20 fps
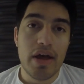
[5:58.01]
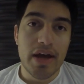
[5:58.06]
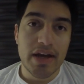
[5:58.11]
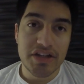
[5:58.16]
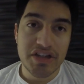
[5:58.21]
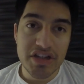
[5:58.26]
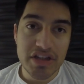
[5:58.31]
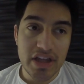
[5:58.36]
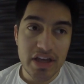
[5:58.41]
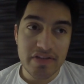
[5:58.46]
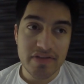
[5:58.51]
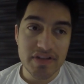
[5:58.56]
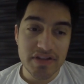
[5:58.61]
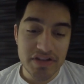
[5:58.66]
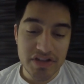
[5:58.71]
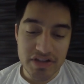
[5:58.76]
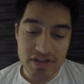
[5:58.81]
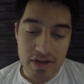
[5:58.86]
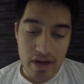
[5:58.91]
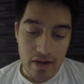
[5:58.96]
And she leaves,
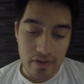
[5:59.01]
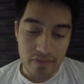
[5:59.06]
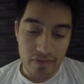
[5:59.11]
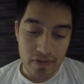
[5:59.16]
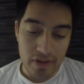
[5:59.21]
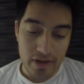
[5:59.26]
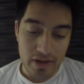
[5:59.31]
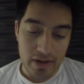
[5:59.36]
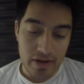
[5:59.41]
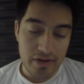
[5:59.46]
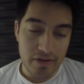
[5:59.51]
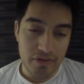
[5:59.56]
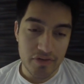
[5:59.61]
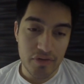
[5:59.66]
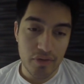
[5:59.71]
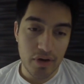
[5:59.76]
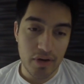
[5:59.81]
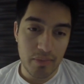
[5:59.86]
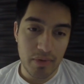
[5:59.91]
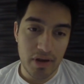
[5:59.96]
and she's gone for like, I don't know, 20